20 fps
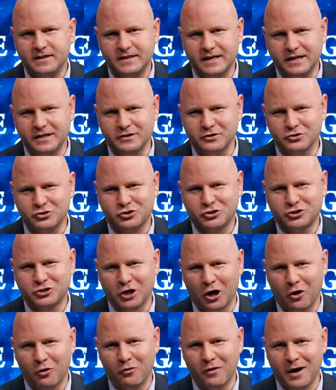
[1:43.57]
didn't
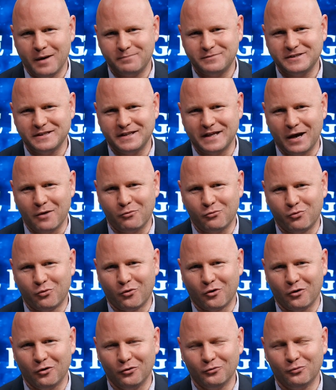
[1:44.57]
show up to that
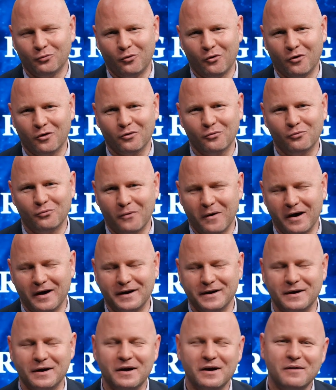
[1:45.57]
World War
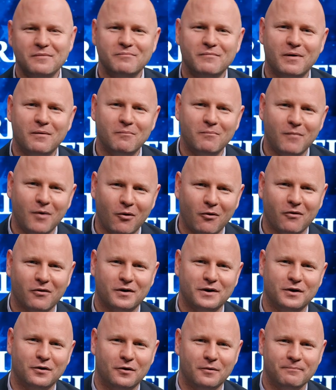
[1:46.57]
I
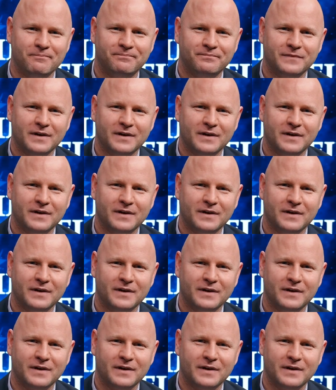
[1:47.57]
memorial.